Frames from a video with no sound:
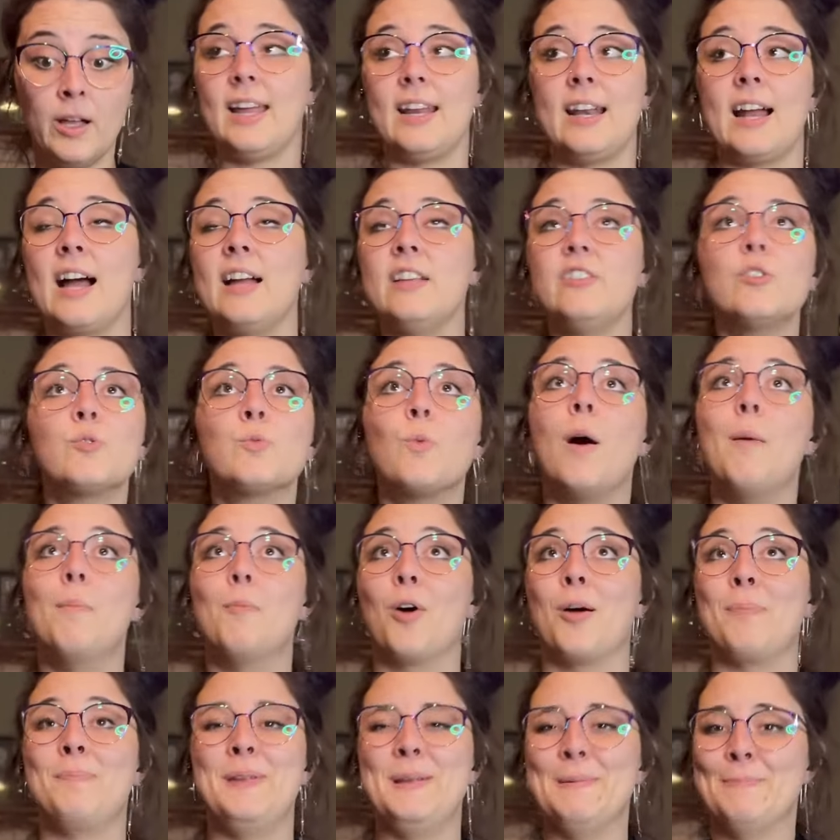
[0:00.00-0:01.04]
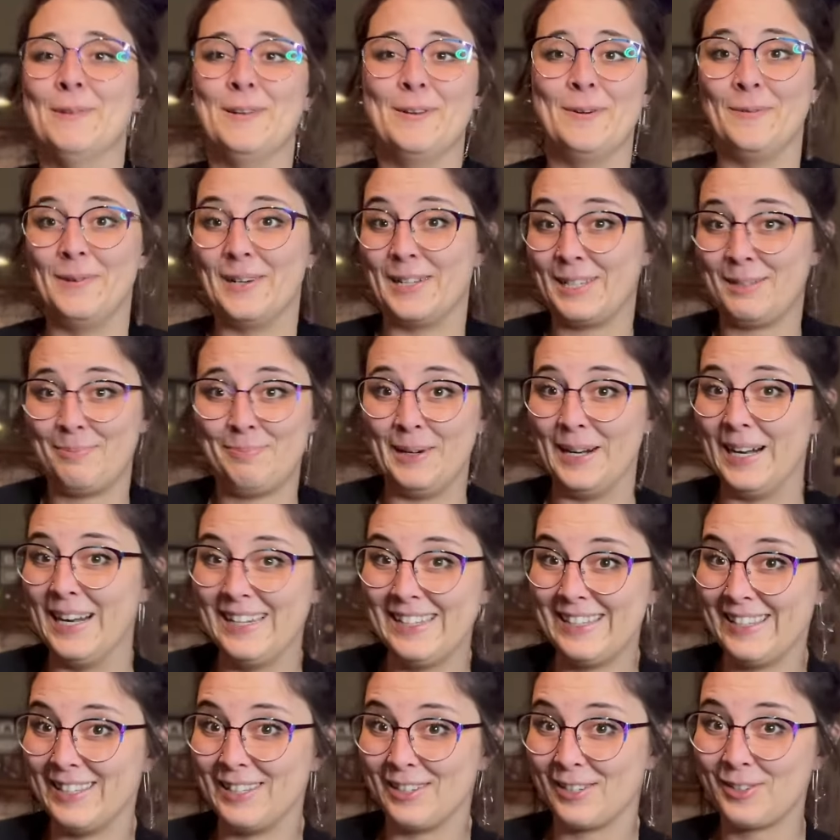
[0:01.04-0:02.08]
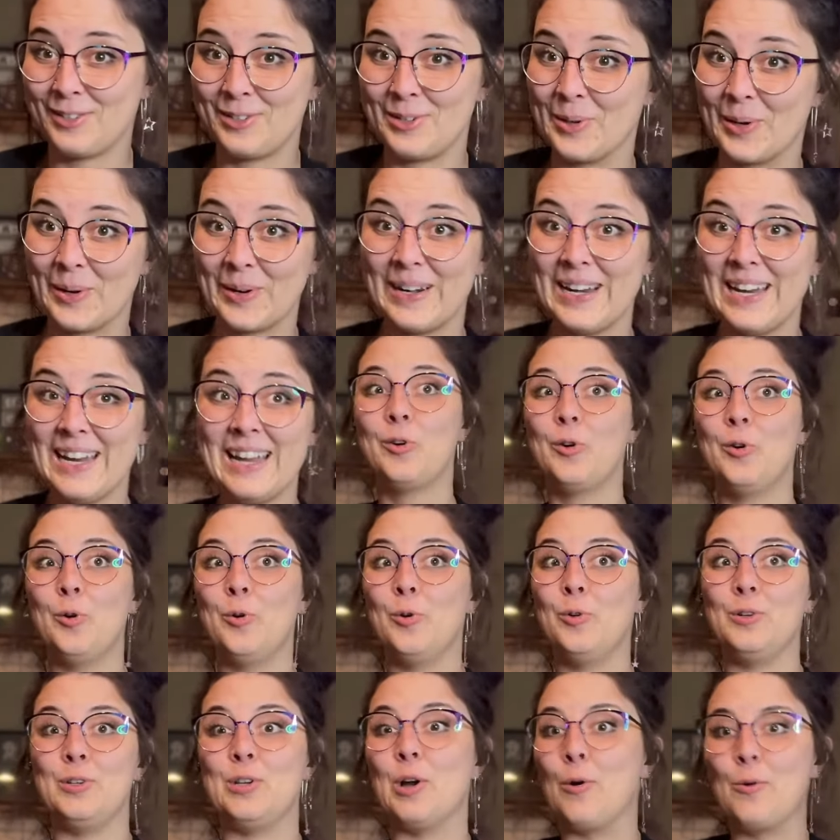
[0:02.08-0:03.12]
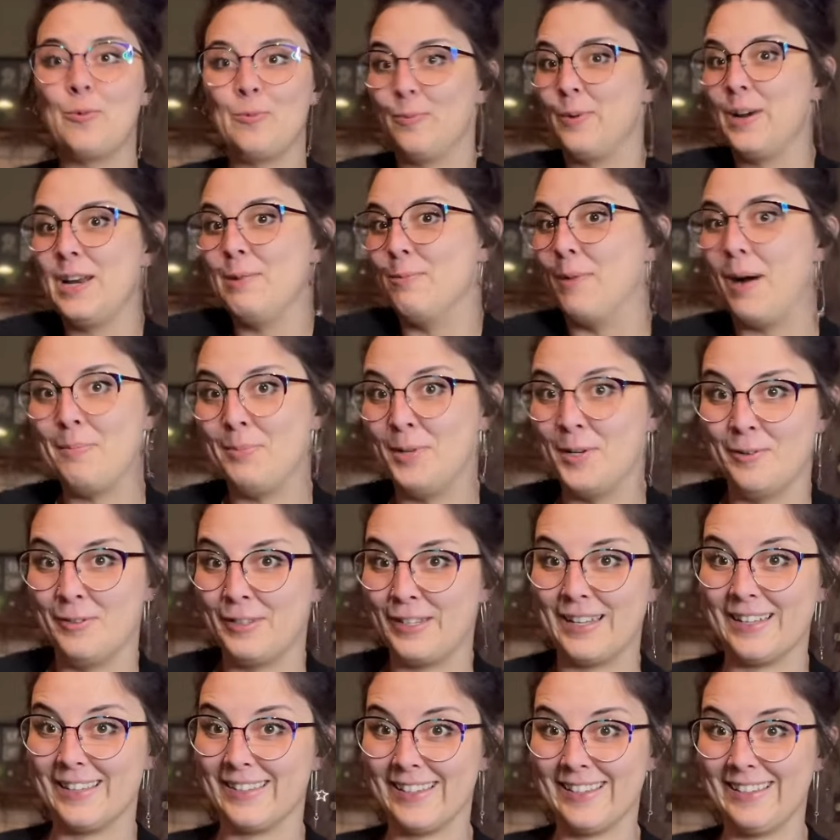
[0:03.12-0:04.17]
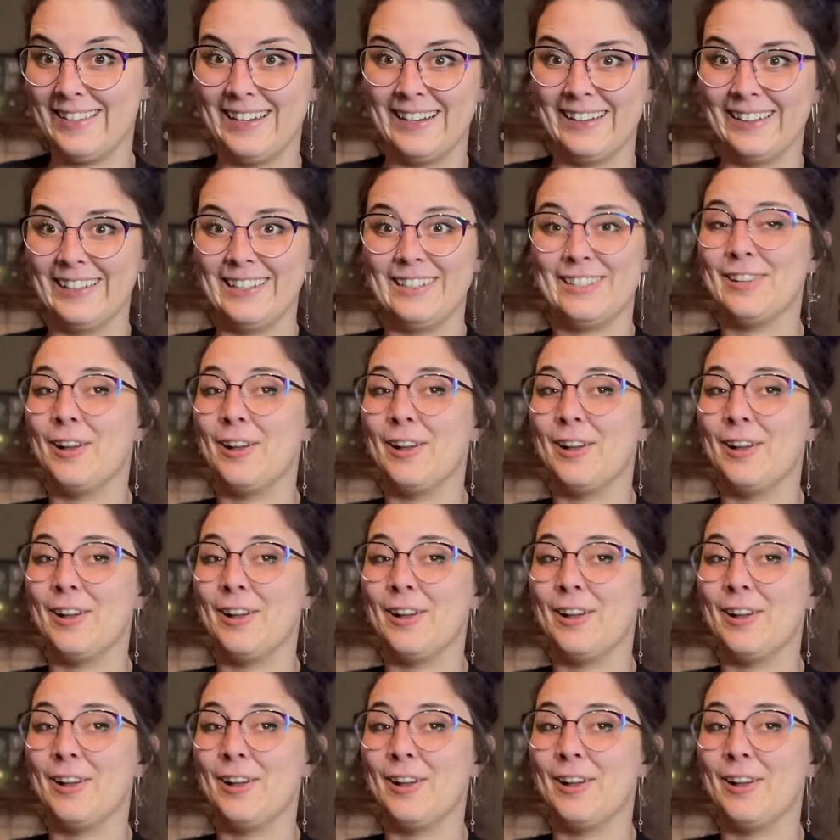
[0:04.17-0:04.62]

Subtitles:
And I just want more people to experience this story who don't read Webtoons necessarily.